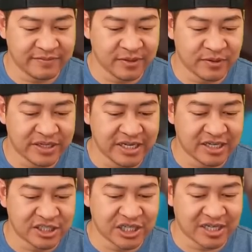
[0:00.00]
No,
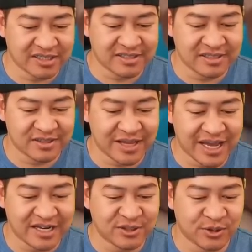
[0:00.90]
Keon Johnson. So
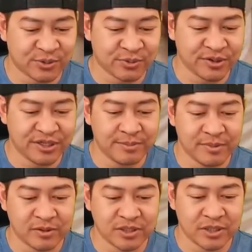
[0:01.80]
that is your rookie
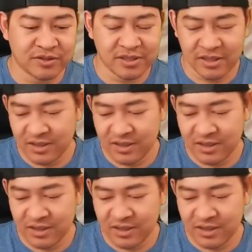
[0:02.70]
mojos.